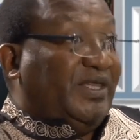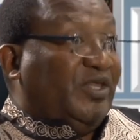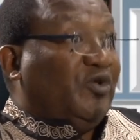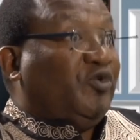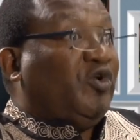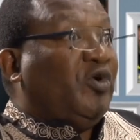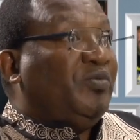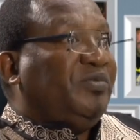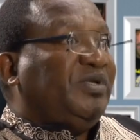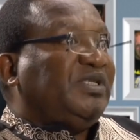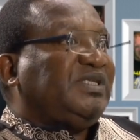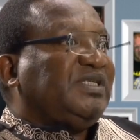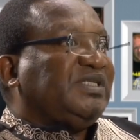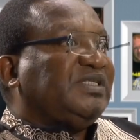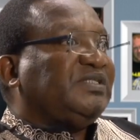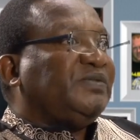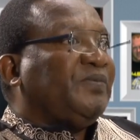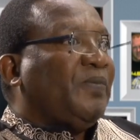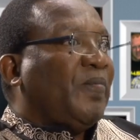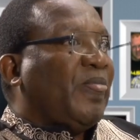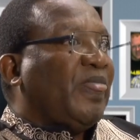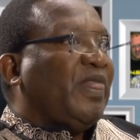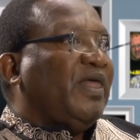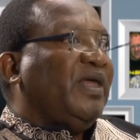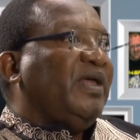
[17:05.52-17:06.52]
and the communities.
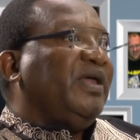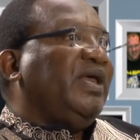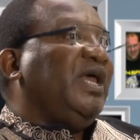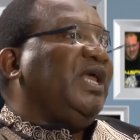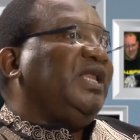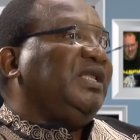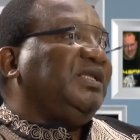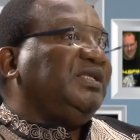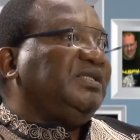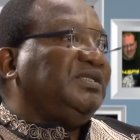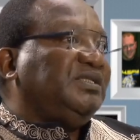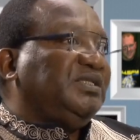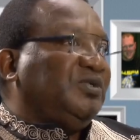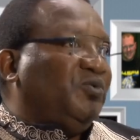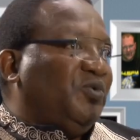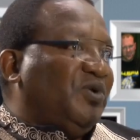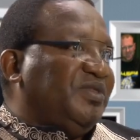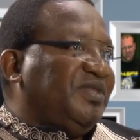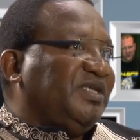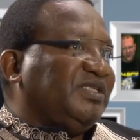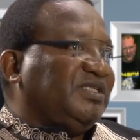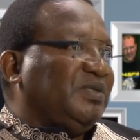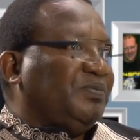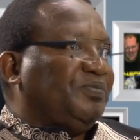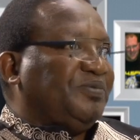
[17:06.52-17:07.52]
And
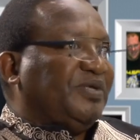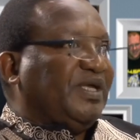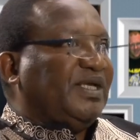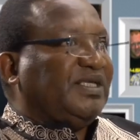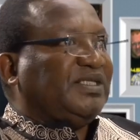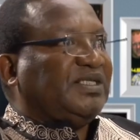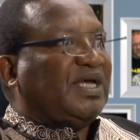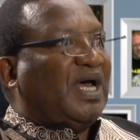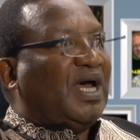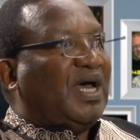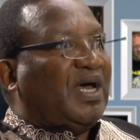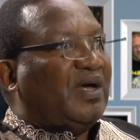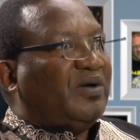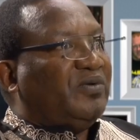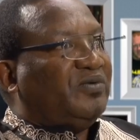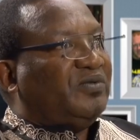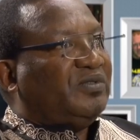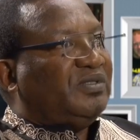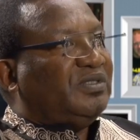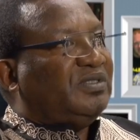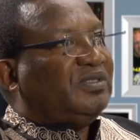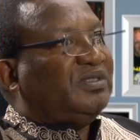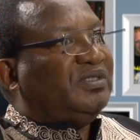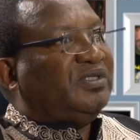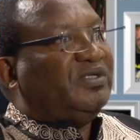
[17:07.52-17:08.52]
when there's a
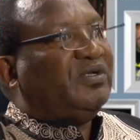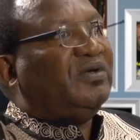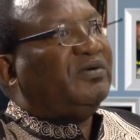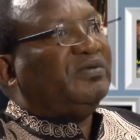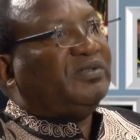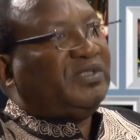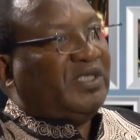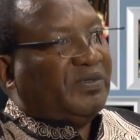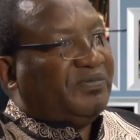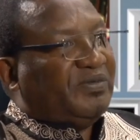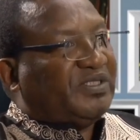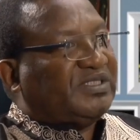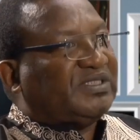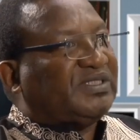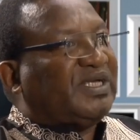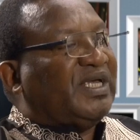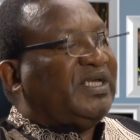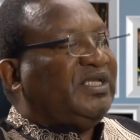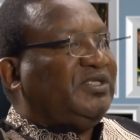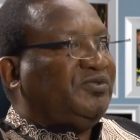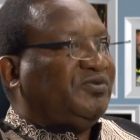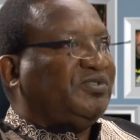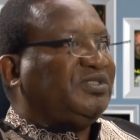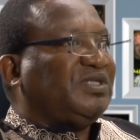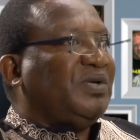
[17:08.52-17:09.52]
breakdown, they must try
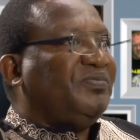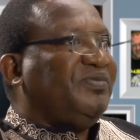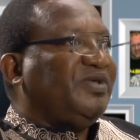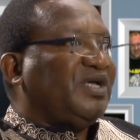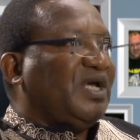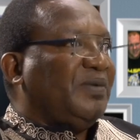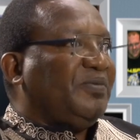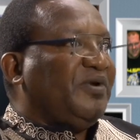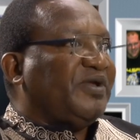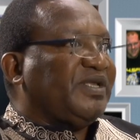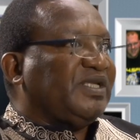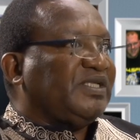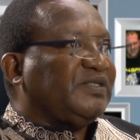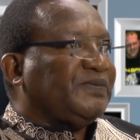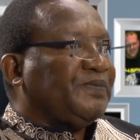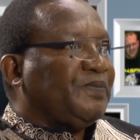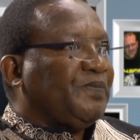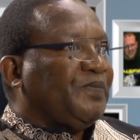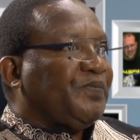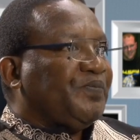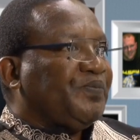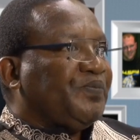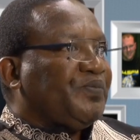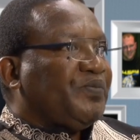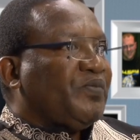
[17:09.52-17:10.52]
and do something about it.
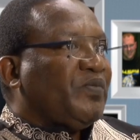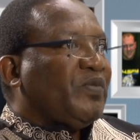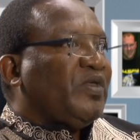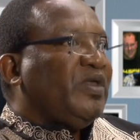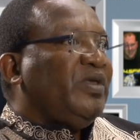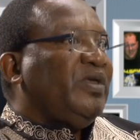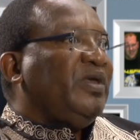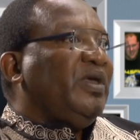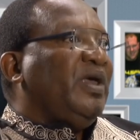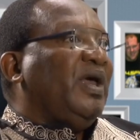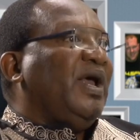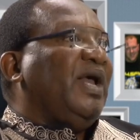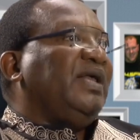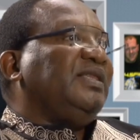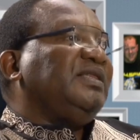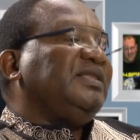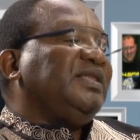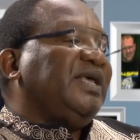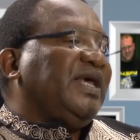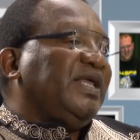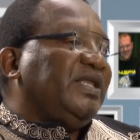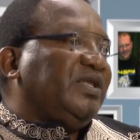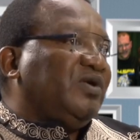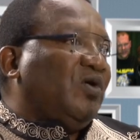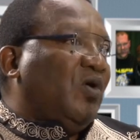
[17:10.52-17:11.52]

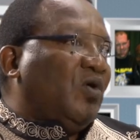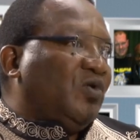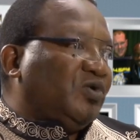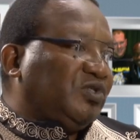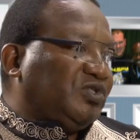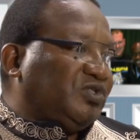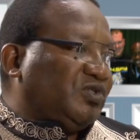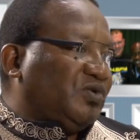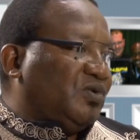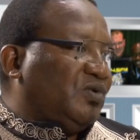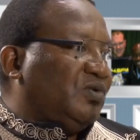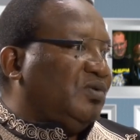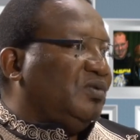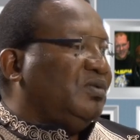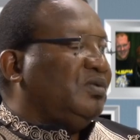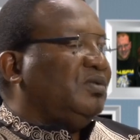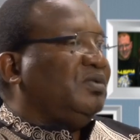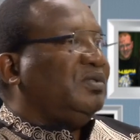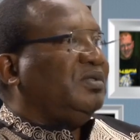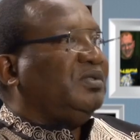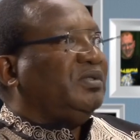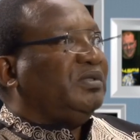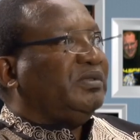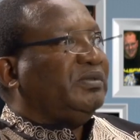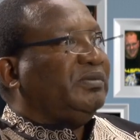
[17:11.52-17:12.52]
And then also,
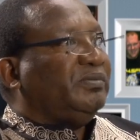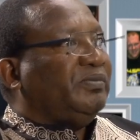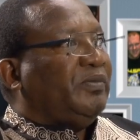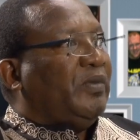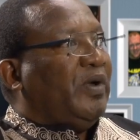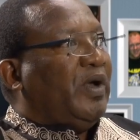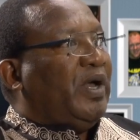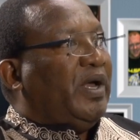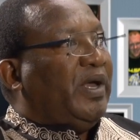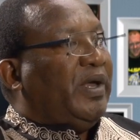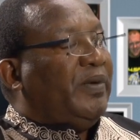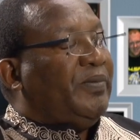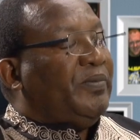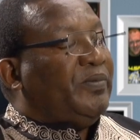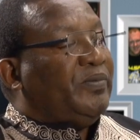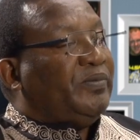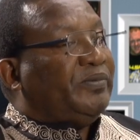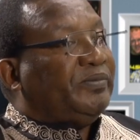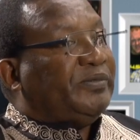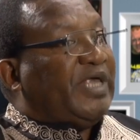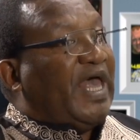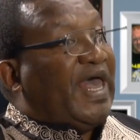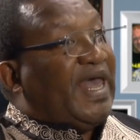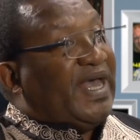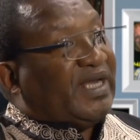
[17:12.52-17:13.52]

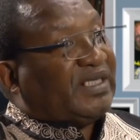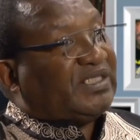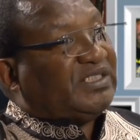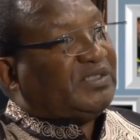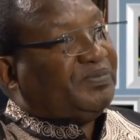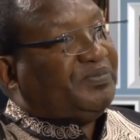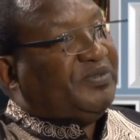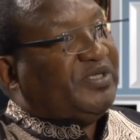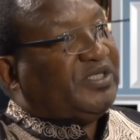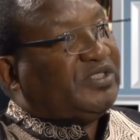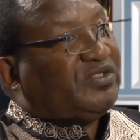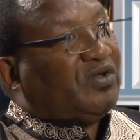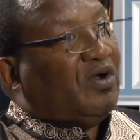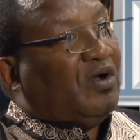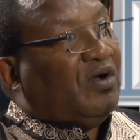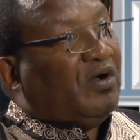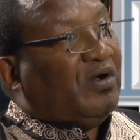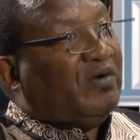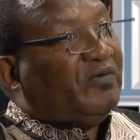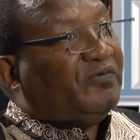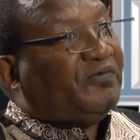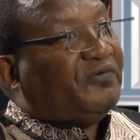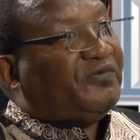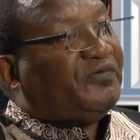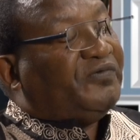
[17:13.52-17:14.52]
the Act speaks
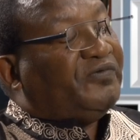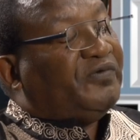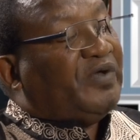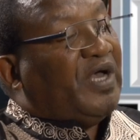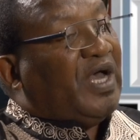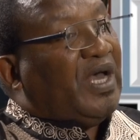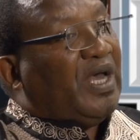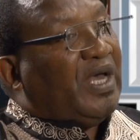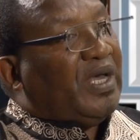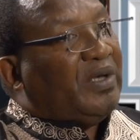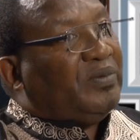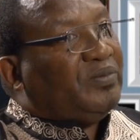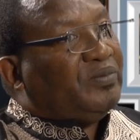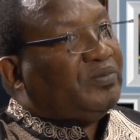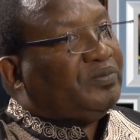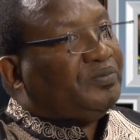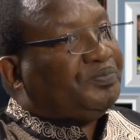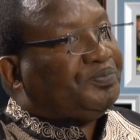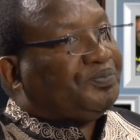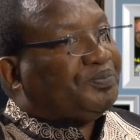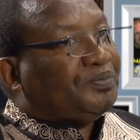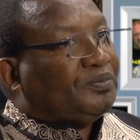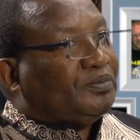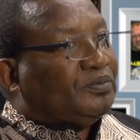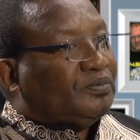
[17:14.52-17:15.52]
of
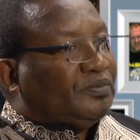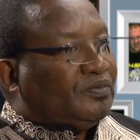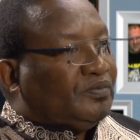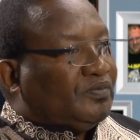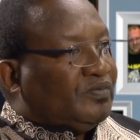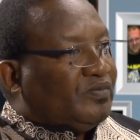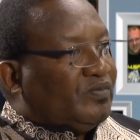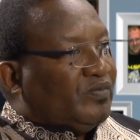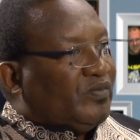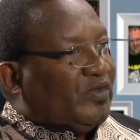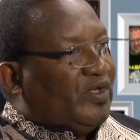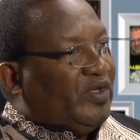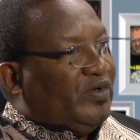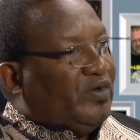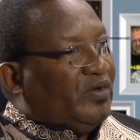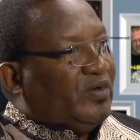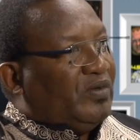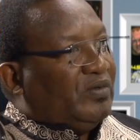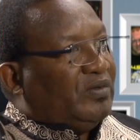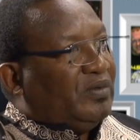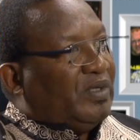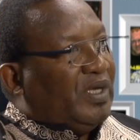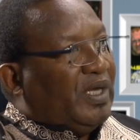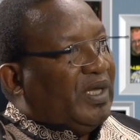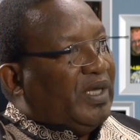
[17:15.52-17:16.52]

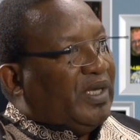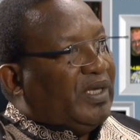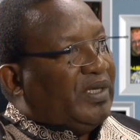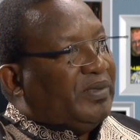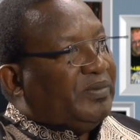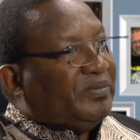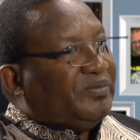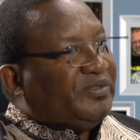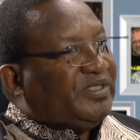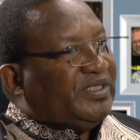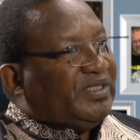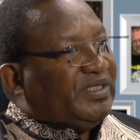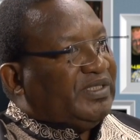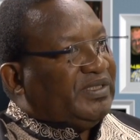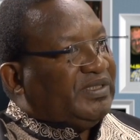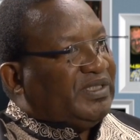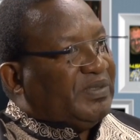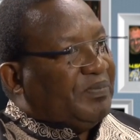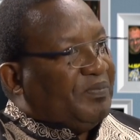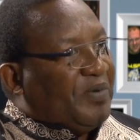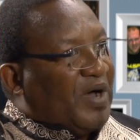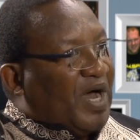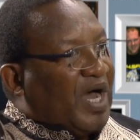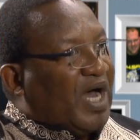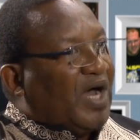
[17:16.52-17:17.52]

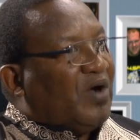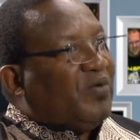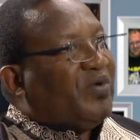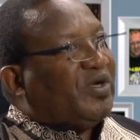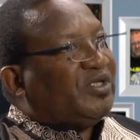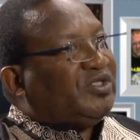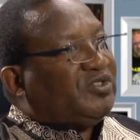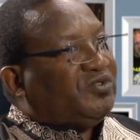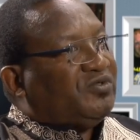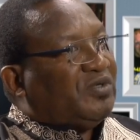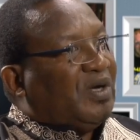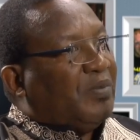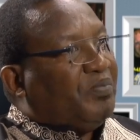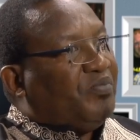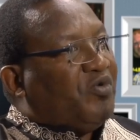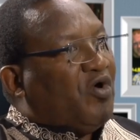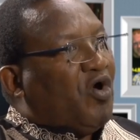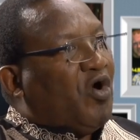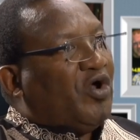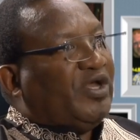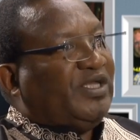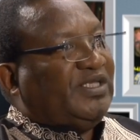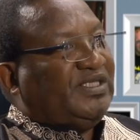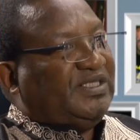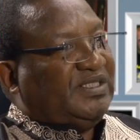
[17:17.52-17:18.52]
the power to
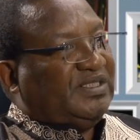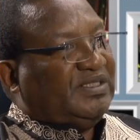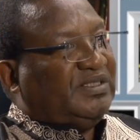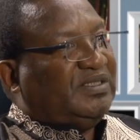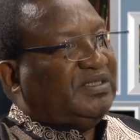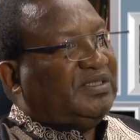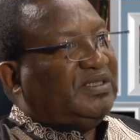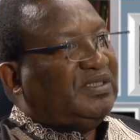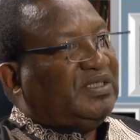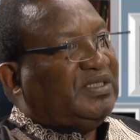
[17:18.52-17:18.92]
appoint,